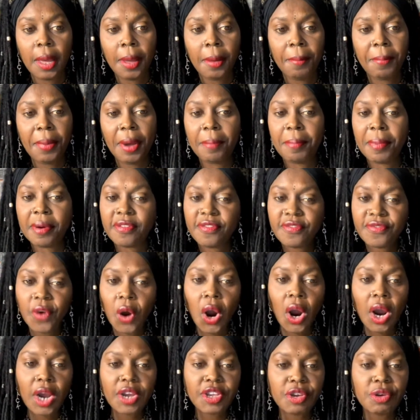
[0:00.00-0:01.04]
But
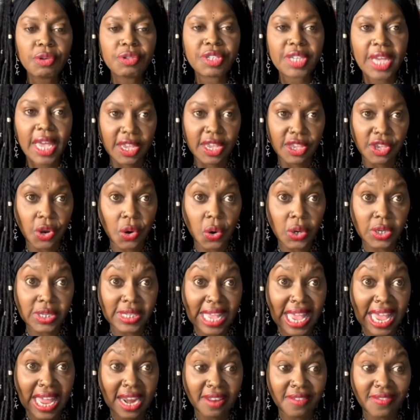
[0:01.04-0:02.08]
before you take yours
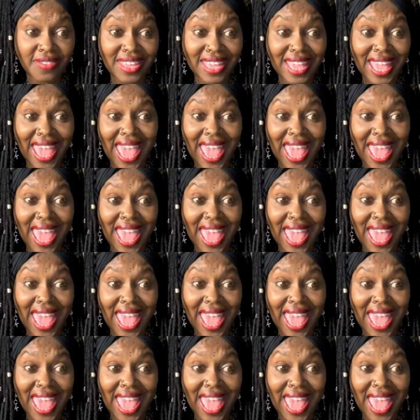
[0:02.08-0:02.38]
out of the